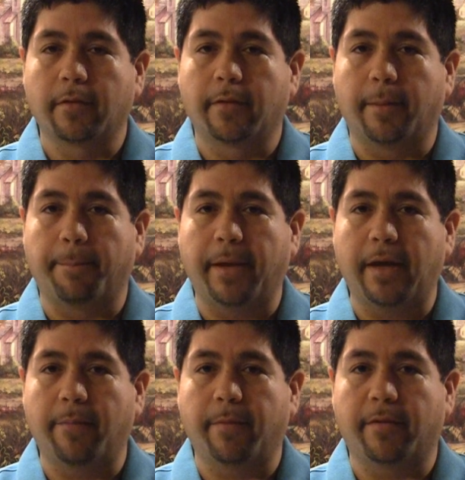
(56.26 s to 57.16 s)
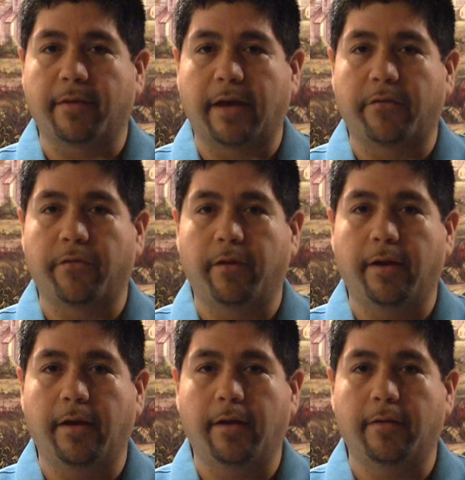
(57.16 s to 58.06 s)
The beam is
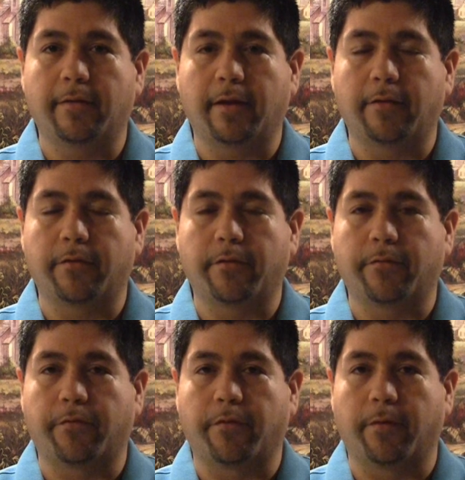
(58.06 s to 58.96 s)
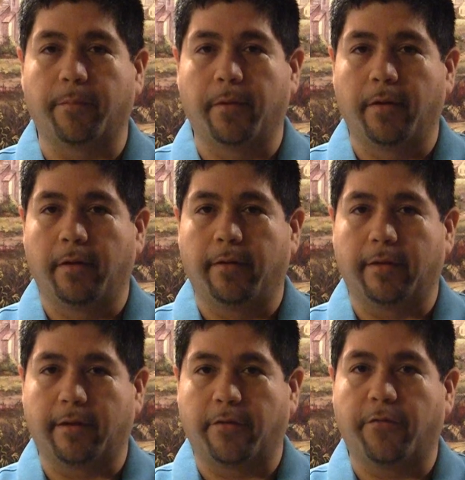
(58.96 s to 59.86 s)
actually centered from the
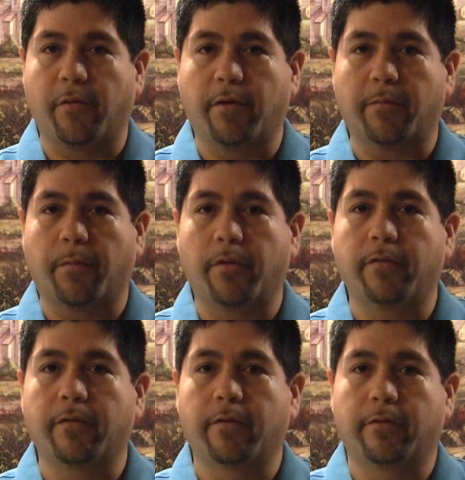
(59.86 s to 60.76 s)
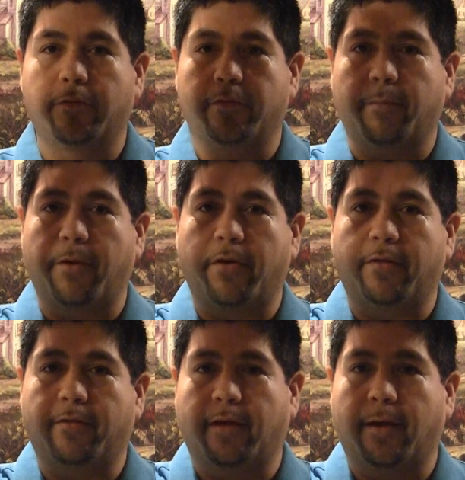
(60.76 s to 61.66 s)
center focus point to the
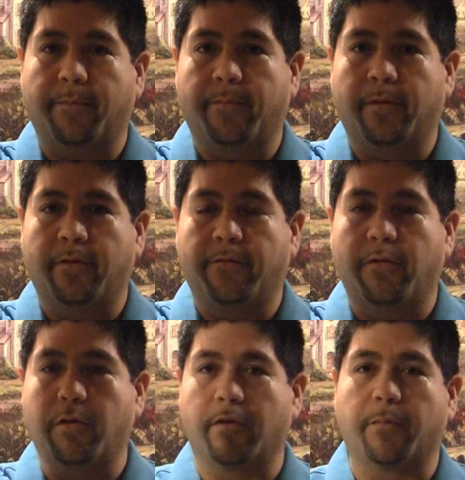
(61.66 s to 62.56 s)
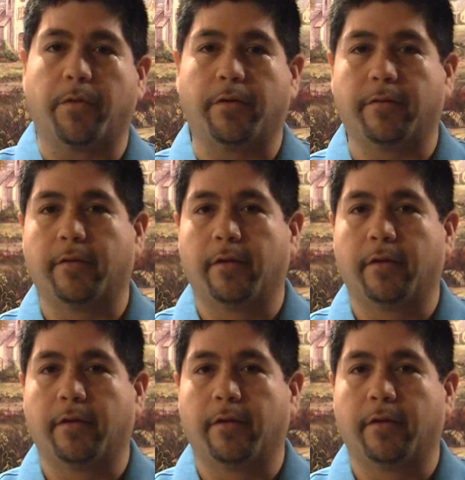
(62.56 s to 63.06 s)
very top focus point.